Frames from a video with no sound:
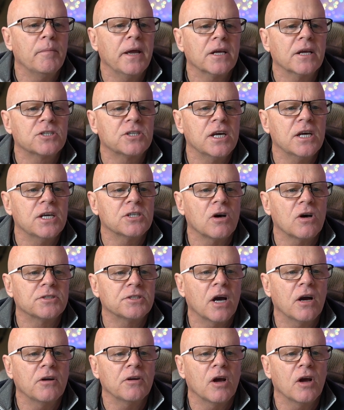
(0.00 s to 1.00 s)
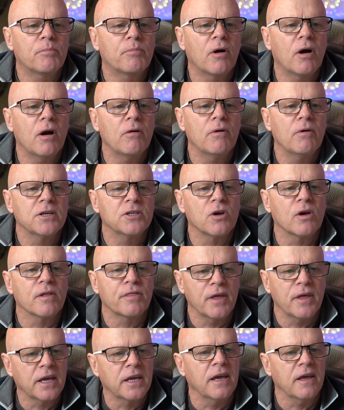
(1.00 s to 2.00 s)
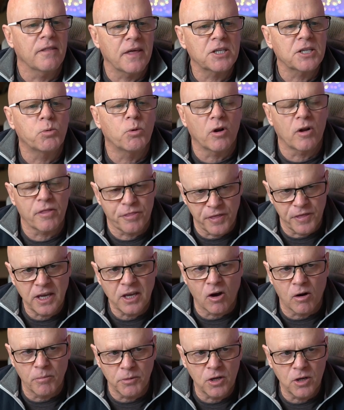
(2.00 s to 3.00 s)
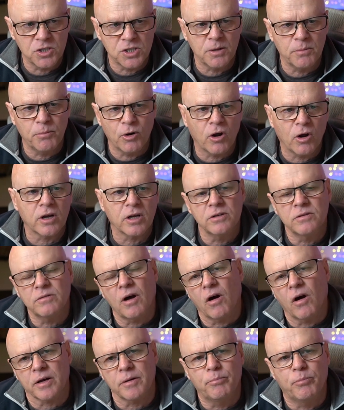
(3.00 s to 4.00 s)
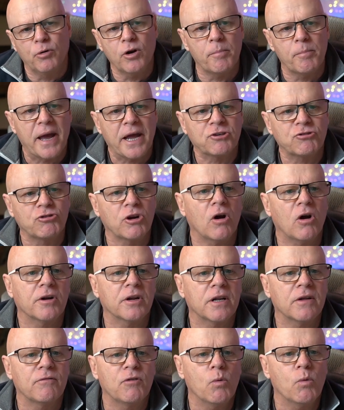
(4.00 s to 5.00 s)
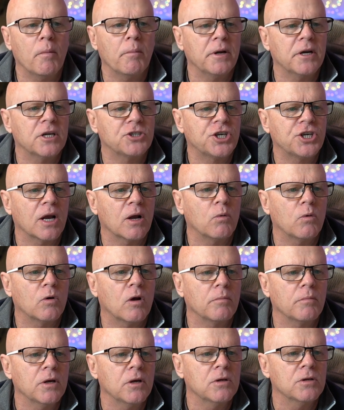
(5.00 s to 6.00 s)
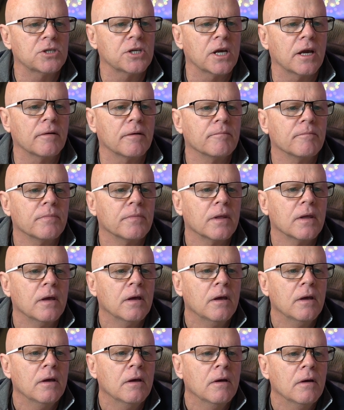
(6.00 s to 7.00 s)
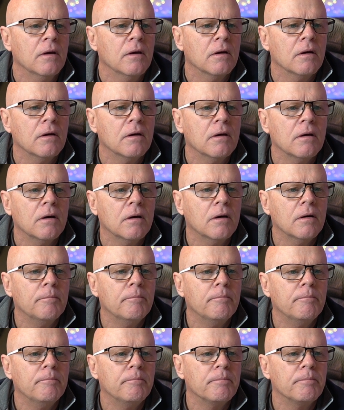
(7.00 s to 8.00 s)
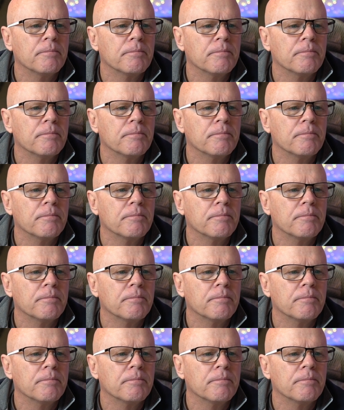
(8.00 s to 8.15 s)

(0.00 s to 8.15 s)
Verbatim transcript: says, I don't know ProRes. I think yeah, that's what I think I'm using, but I can I can put a battery on it if you want me to check what I'm using. Um,